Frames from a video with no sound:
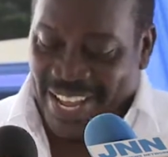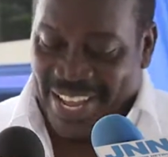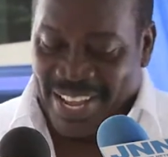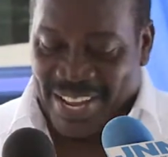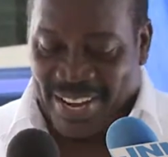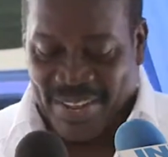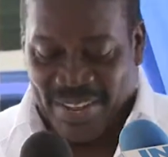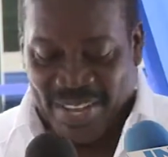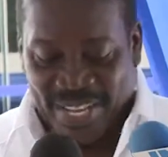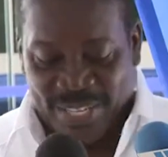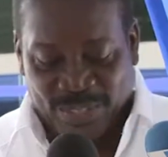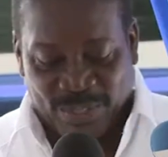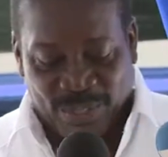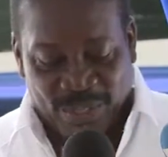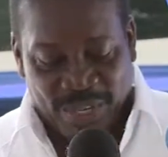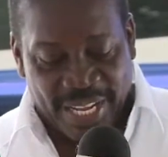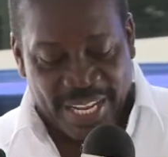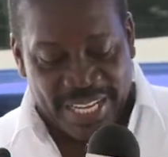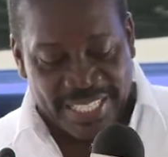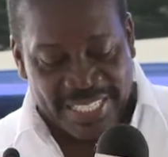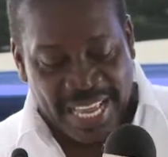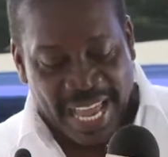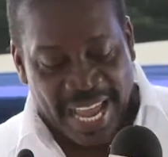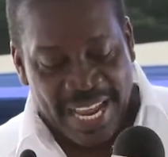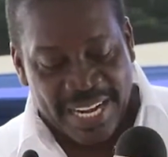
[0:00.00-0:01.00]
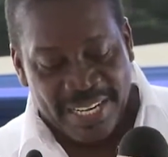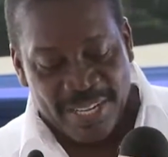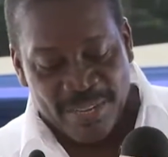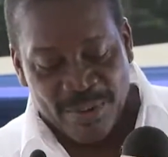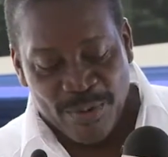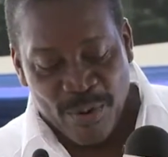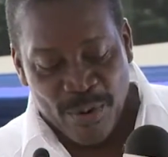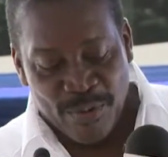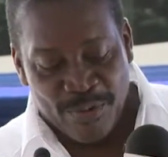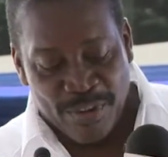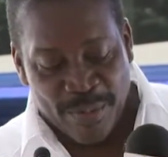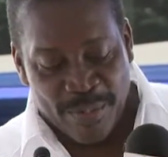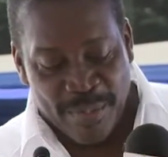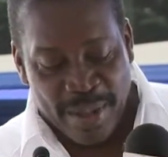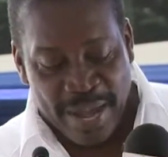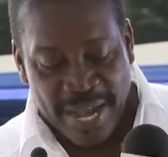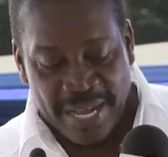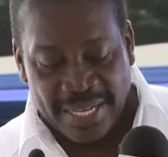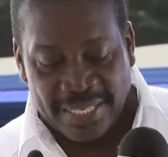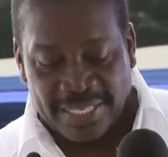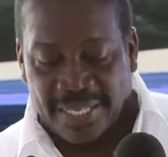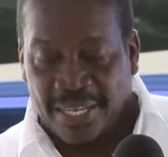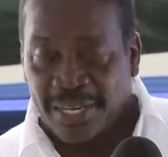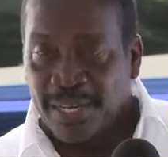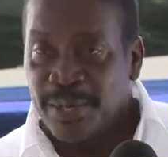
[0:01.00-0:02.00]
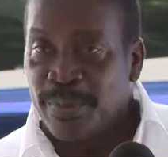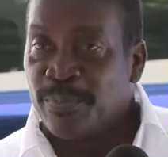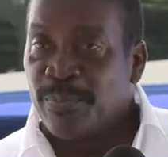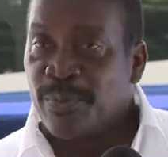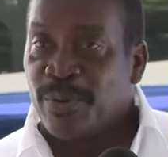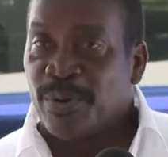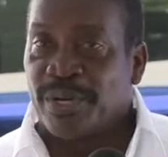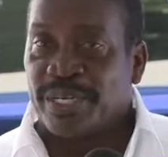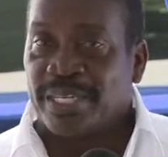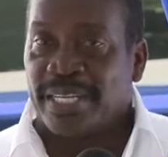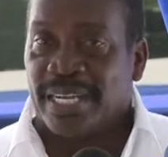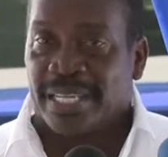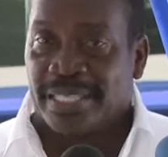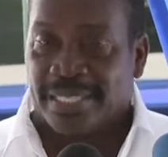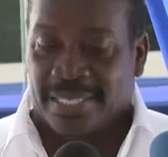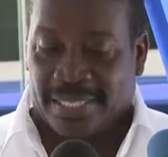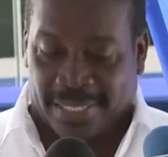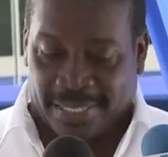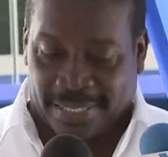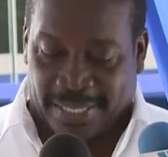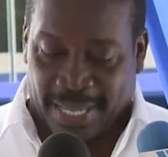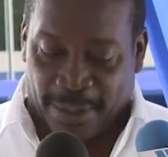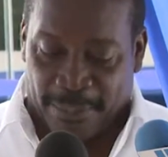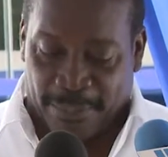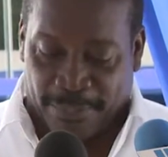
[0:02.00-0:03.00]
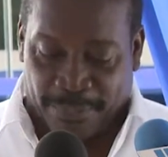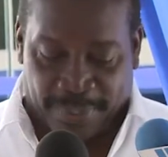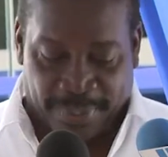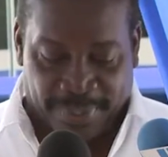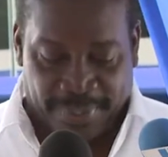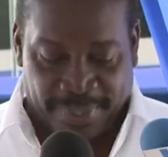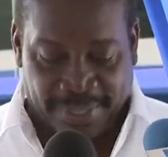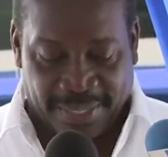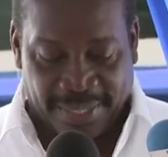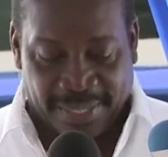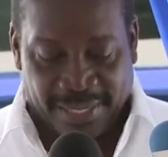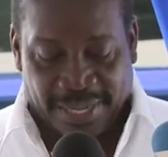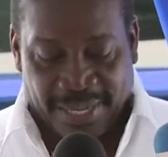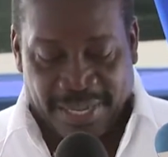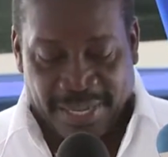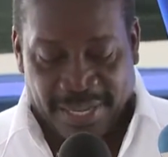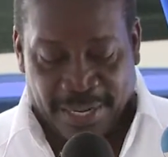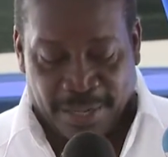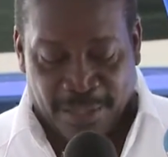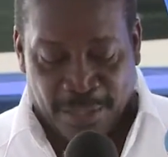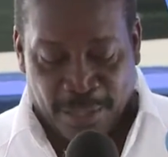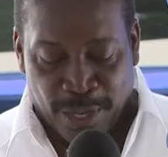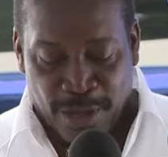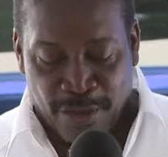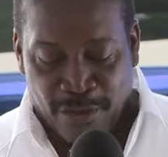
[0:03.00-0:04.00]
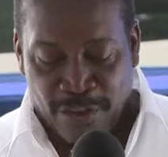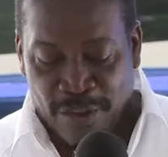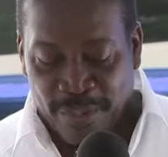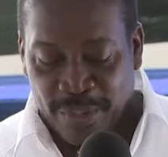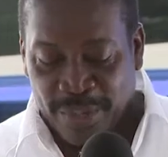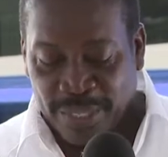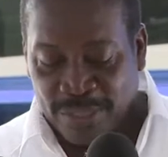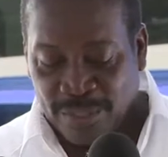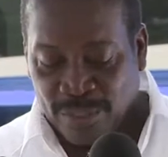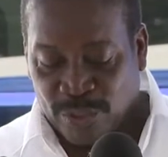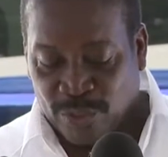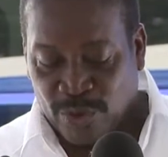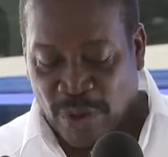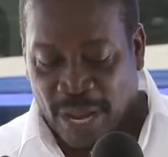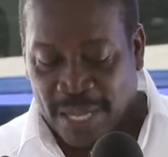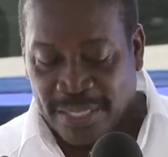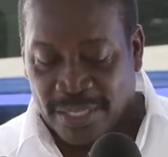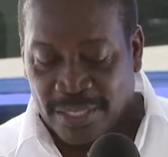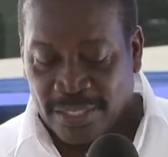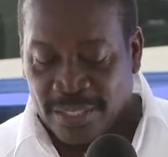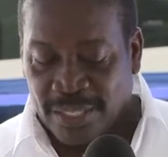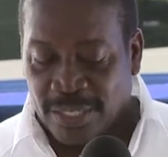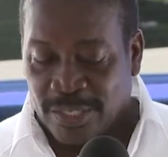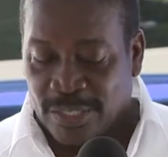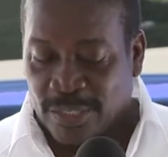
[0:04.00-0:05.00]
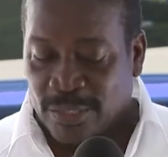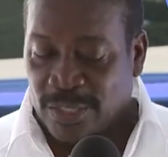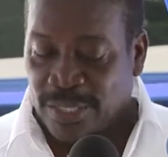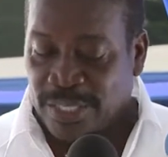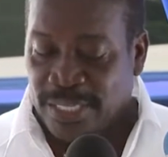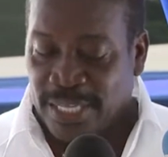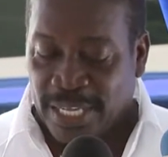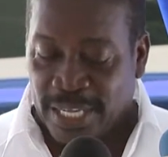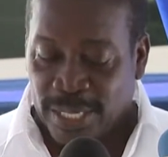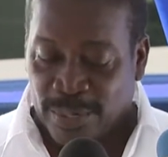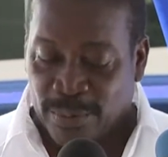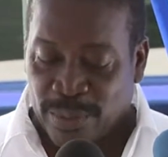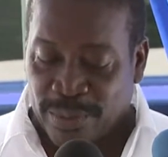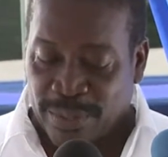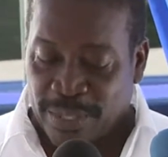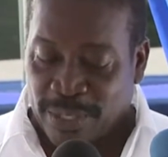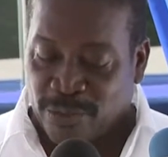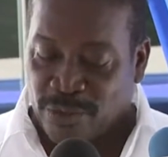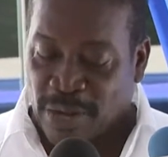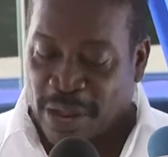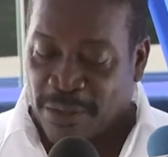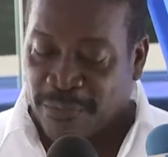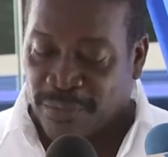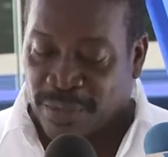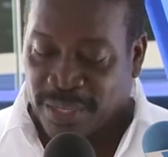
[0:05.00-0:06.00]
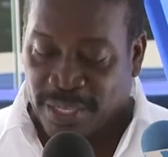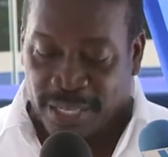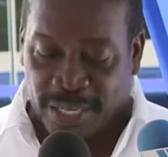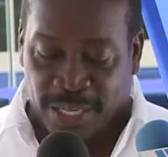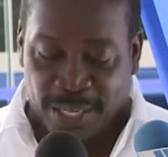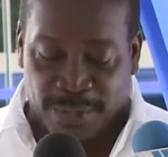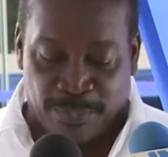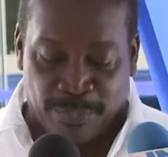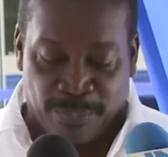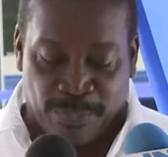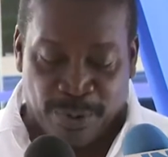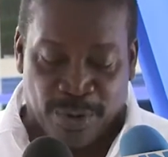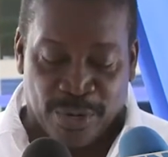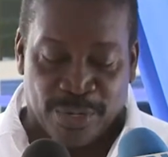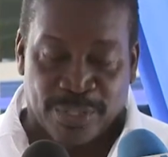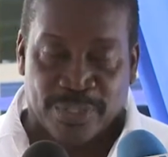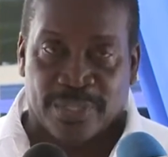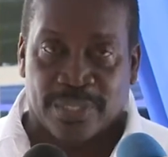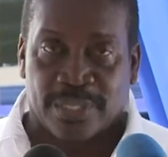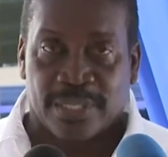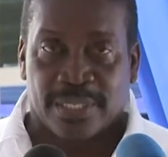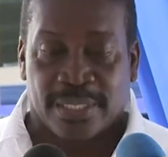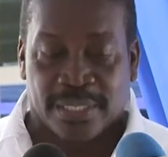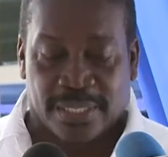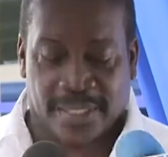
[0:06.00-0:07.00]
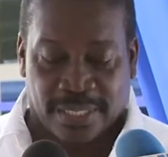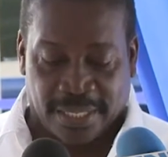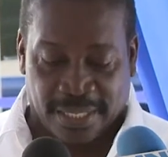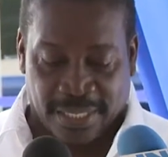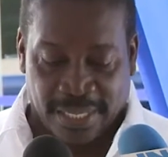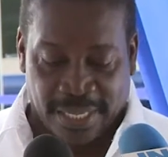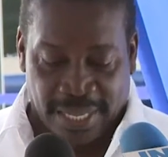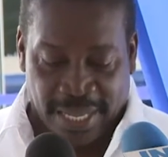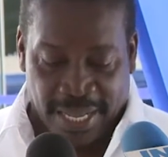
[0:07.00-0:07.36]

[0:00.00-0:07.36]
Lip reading: Anyway, today's handing over marks an important step in the government's strategies to deal with the trafficking in persons,